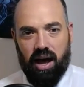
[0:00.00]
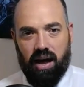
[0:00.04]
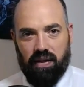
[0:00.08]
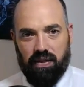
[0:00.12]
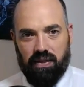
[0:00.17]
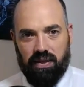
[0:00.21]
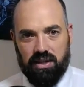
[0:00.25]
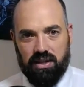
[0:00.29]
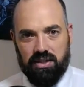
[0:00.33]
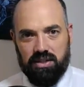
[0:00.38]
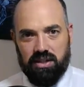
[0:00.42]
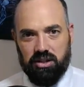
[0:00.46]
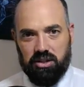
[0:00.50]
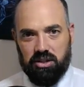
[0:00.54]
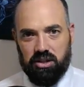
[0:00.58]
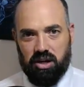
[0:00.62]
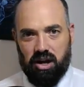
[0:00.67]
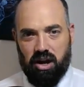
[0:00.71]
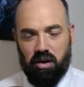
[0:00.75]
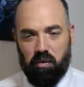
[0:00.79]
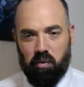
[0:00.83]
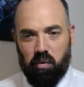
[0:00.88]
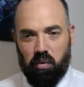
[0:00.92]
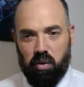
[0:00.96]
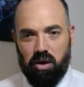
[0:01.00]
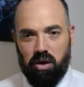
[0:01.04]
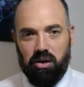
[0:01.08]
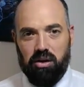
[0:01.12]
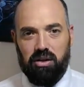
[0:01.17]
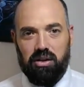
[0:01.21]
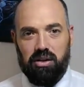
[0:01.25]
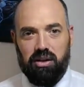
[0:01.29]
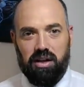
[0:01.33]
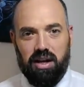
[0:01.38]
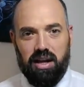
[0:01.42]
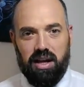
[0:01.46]
and this is a
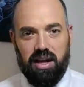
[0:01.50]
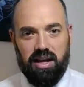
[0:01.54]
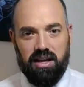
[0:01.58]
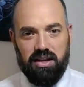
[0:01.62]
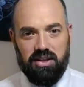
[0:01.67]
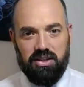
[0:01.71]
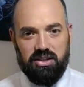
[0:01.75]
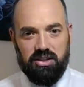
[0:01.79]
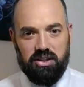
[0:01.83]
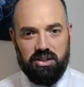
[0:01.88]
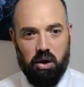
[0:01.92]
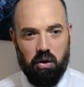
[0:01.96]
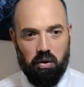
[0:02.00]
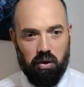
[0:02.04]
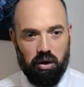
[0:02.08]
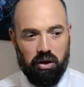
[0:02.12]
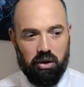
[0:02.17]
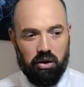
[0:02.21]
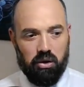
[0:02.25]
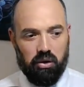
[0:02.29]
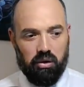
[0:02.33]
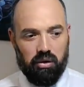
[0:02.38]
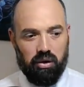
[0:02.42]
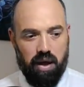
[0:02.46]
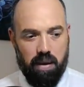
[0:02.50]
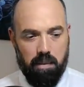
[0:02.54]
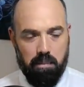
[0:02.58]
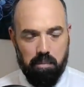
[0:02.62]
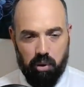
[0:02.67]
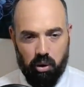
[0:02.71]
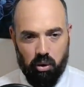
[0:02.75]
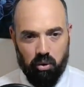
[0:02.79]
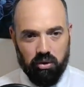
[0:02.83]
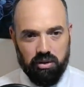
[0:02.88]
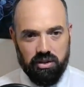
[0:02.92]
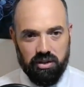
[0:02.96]
real historical
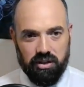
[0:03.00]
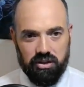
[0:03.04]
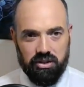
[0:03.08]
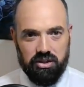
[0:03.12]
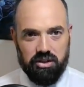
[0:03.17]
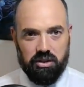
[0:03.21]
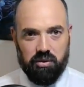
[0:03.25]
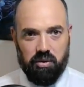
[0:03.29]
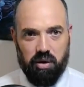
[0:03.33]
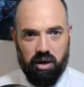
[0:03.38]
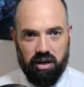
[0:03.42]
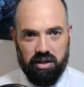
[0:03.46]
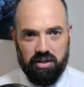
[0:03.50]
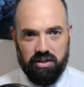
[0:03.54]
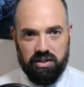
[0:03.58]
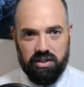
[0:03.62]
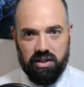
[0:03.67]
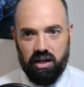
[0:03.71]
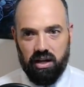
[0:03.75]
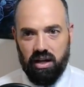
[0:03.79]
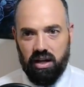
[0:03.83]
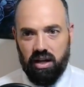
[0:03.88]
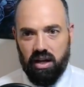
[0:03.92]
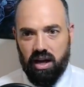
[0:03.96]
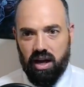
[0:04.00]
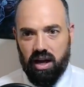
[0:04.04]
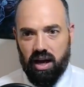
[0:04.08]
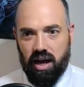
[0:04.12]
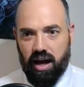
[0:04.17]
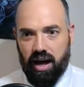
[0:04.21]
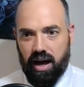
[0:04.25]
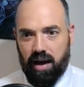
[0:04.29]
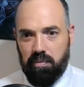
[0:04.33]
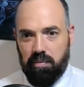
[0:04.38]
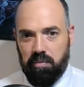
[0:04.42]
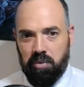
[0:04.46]
importance to us.
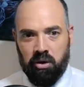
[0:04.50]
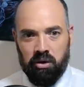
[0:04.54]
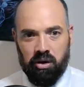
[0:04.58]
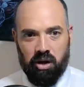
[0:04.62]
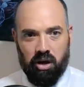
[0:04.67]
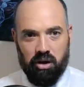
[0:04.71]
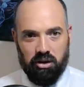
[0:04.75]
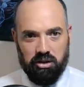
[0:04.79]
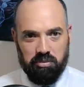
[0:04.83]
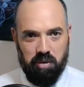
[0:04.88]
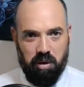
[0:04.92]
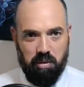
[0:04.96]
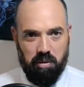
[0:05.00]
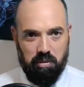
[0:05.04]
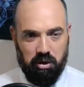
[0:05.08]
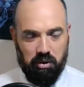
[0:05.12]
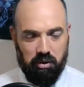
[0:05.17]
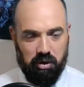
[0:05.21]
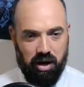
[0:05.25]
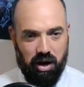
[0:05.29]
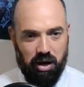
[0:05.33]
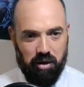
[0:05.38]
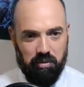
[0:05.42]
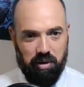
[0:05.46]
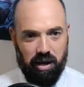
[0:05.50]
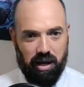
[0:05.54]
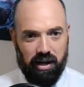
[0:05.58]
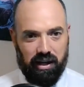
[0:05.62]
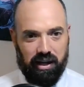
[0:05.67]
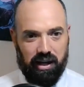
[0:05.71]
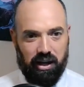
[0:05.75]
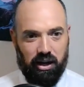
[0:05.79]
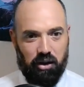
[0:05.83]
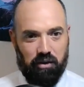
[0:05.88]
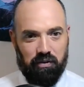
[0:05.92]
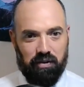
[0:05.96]
Who knows? Maybe you and I will be able
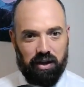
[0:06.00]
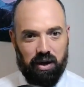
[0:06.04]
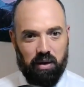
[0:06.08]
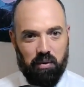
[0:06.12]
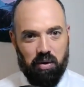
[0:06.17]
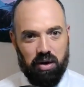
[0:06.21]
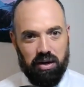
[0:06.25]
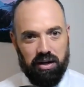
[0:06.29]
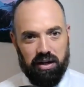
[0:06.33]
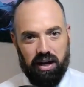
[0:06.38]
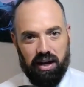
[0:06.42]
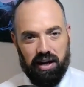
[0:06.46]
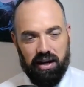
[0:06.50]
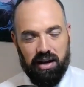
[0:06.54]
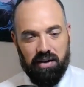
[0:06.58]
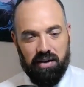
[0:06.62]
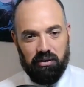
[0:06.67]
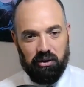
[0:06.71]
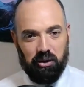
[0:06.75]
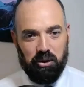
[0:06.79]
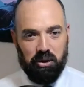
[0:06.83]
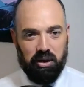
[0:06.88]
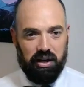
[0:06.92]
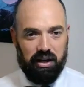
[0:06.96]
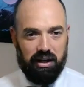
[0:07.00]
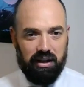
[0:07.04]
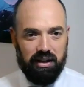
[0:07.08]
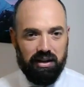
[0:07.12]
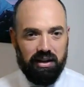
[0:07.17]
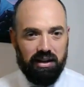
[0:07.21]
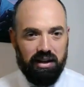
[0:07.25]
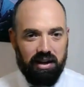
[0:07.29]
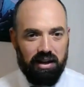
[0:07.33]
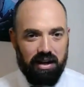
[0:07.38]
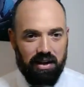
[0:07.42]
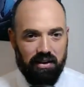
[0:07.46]
to get over there one day and have a look at it
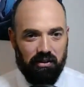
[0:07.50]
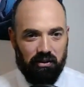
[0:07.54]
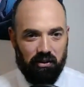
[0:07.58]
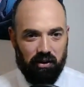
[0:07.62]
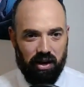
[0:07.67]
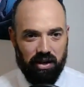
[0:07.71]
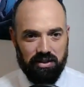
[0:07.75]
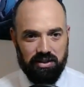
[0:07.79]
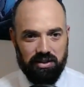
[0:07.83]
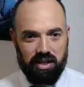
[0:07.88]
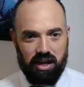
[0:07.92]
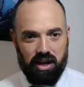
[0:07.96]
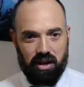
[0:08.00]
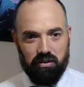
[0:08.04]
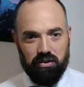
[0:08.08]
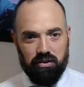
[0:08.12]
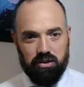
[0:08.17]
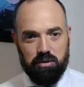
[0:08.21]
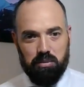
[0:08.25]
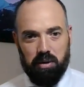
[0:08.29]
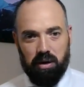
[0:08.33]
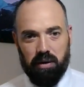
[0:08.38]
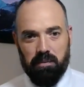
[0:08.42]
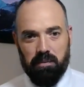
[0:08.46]
for ourselves.